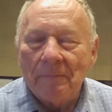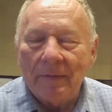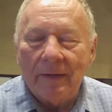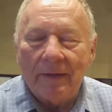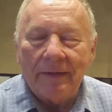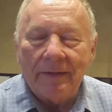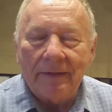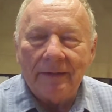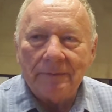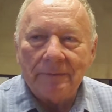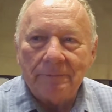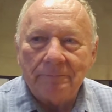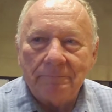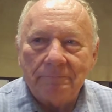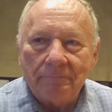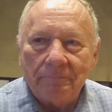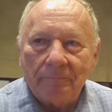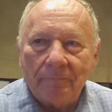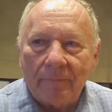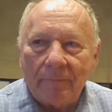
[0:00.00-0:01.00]

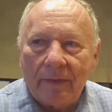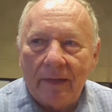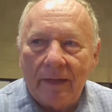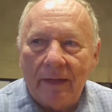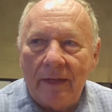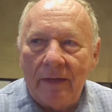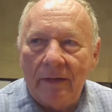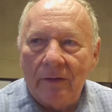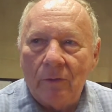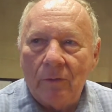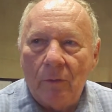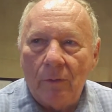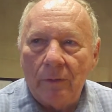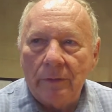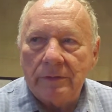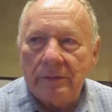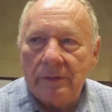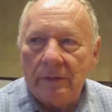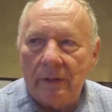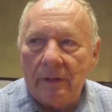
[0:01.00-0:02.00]
Uh, and of
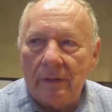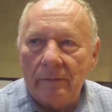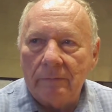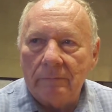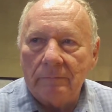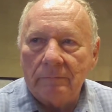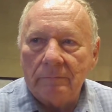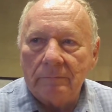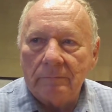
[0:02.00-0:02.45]
course, um,